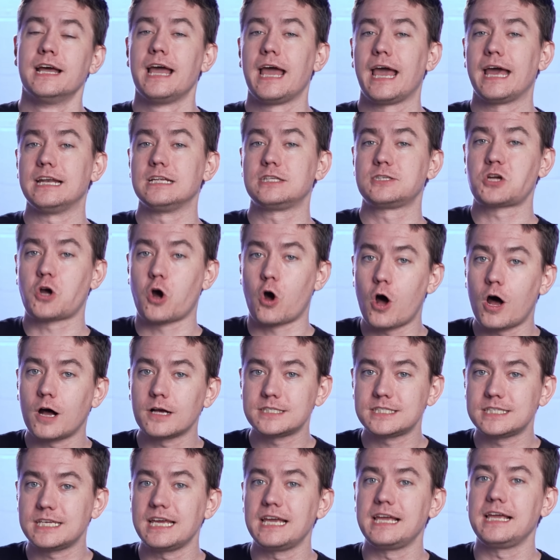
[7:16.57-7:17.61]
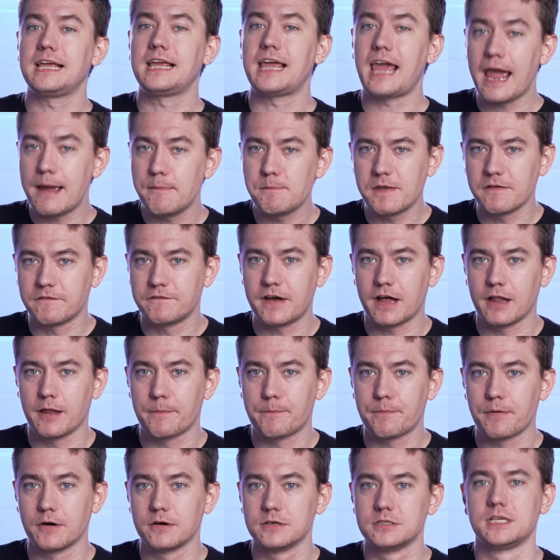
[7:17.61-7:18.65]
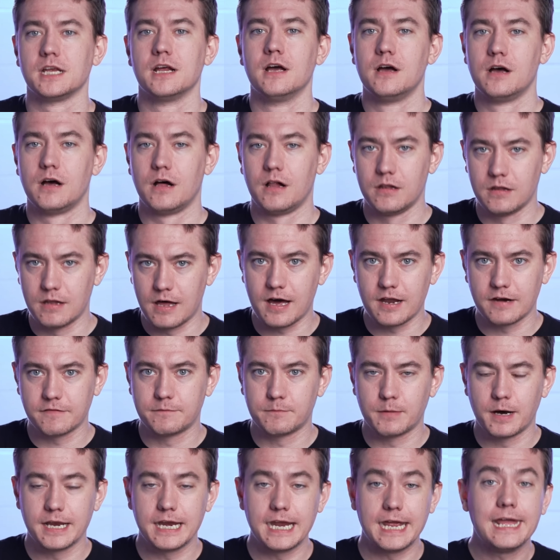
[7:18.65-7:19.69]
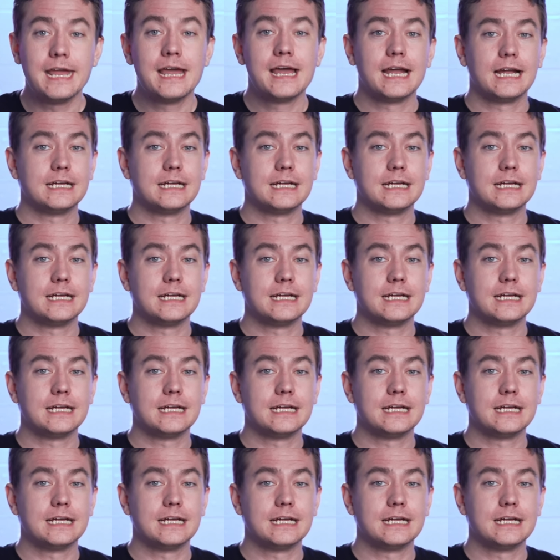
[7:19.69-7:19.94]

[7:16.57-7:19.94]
and it's costing game developers a lot of money.